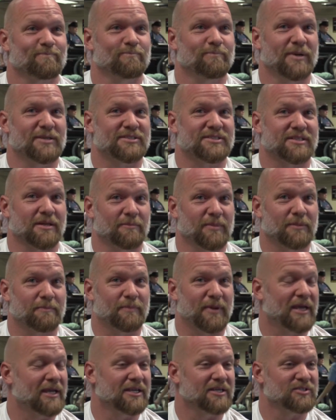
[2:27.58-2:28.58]
My stomach
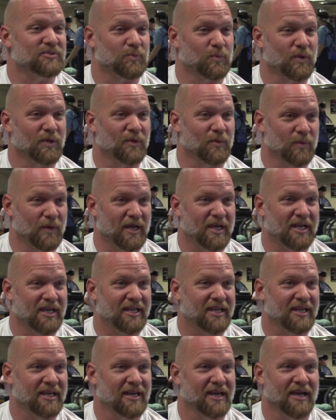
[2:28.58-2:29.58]
pains went away.